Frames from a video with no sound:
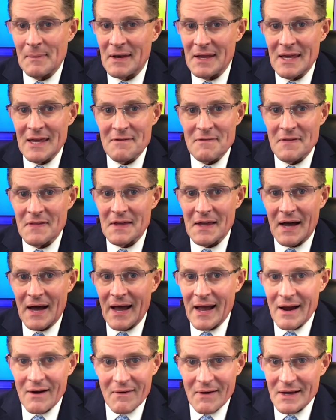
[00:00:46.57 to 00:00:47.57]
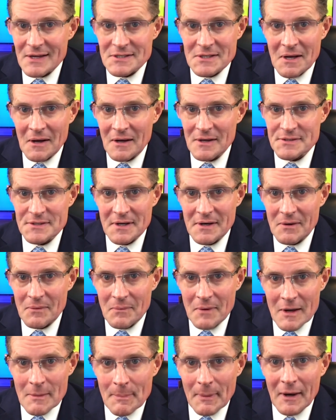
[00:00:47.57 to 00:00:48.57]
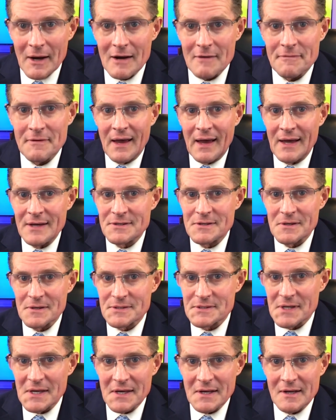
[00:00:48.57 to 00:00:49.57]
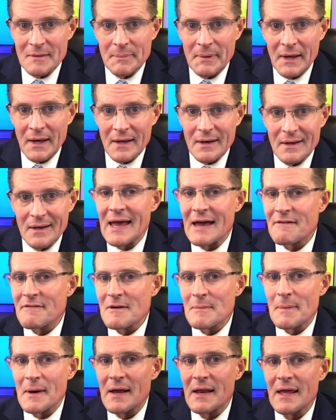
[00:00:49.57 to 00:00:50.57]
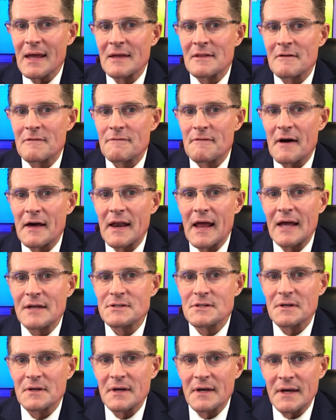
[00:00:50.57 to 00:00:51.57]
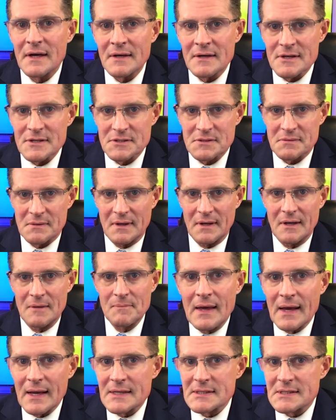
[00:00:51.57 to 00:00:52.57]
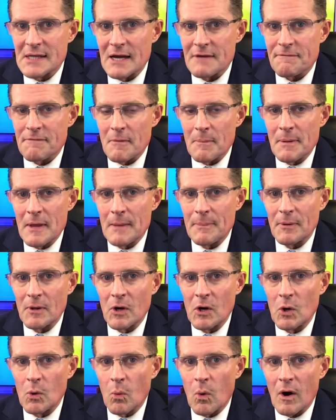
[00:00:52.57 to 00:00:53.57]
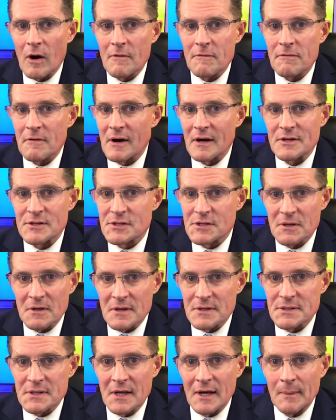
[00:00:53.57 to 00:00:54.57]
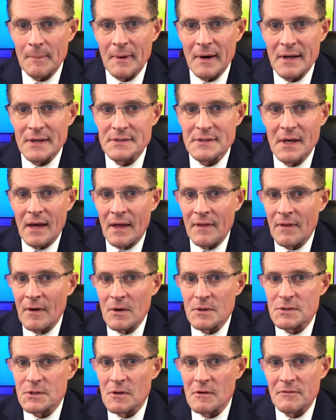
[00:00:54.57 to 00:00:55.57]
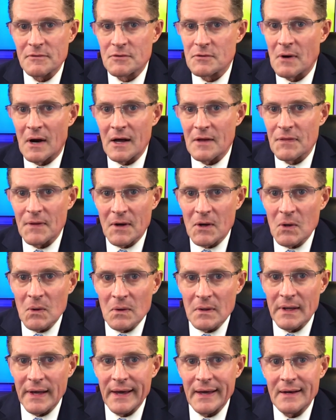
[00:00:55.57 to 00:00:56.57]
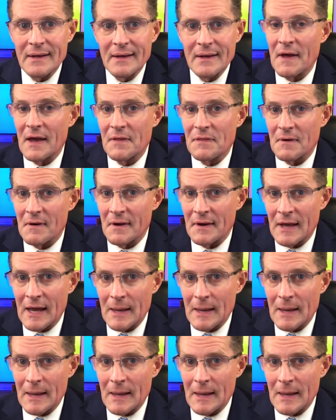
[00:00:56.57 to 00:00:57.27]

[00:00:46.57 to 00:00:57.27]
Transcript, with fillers: mean, even the IRS calls it a ripoff, as you'll see in a bit. Everybody in the financial industry, except for people who work for insurance companies and those who have drunk the Kool-Aid, think they're an